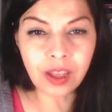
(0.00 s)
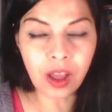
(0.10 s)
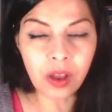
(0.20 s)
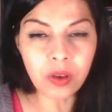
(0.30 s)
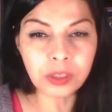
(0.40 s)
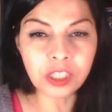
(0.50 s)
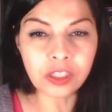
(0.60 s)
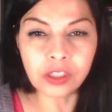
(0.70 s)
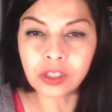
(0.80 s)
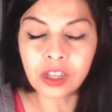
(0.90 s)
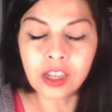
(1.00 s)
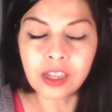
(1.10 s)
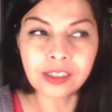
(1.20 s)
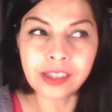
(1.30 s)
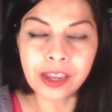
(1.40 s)
go. Just
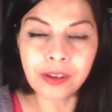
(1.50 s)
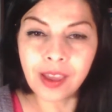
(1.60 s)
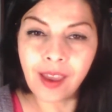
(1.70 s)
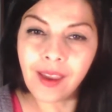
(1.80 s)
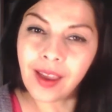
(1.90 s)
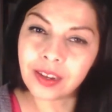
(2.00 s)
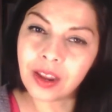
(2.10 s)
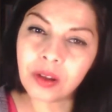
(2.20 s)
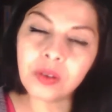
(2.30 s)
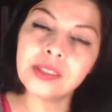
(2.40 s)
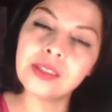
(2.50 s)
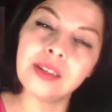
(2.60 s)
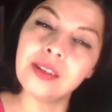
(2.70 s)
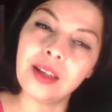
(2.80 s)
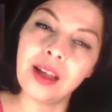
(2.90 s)
say, okay, I know it's
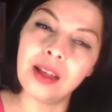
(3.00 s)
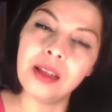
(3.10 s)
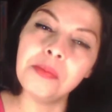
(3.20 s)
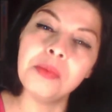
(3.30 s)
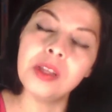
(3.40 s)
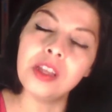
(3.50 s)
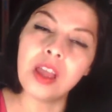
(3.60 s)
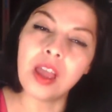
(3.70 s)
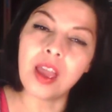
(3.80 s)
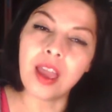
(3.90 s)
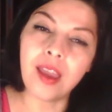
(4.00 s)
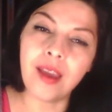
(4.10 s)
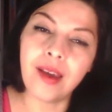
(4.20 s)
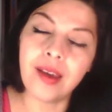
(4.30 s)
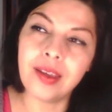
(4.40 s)
gonna come.
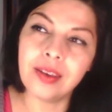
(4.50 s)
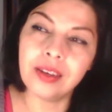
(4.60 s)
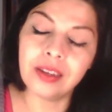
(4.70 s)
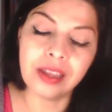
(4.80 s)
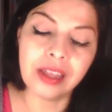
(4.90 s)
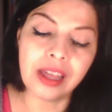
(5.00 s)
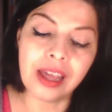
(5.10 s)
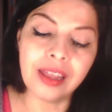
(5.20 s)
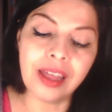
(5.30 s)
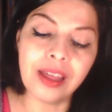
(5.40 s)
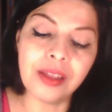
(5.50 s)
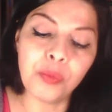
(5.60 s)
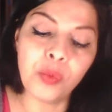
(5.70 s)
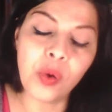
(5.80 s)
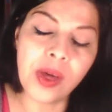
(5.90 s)
And
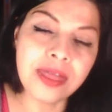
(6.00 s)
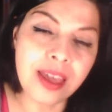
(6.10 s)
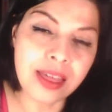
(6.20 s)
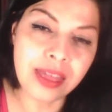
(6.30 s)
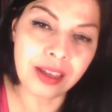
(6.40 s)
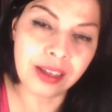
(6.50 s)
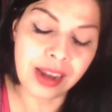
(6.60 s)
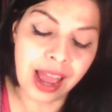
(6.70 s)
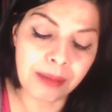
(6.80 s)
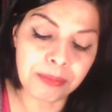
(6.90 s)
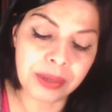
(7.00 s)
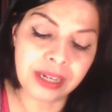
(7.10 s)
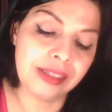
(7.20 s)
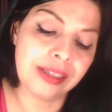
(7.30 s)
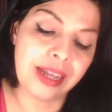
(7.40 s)
one thing that could happen
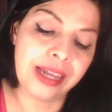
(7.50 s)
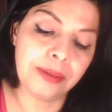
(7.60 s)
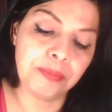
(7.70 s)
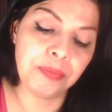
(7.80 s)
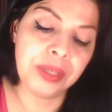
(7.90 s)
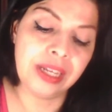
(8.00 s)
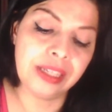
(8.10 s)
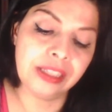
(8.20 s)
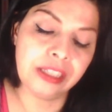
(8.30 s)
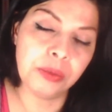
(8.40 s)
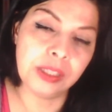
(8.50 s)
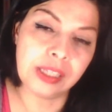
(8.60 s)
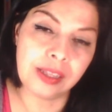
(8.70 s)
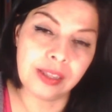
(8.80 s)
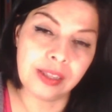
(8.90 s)
is, like, because there was
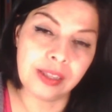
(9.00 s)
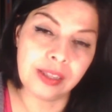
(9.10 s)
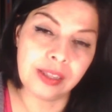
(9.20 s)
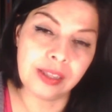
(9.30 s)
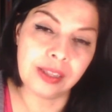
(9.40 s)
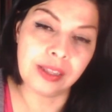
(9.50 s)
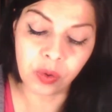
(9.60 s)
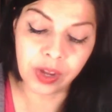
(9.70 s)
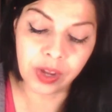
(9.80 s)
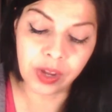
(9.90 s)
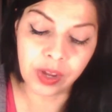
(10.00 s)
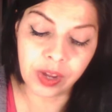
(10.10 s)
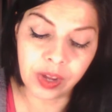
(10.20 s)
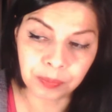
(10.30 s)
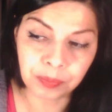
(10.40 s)
a love triangle going on,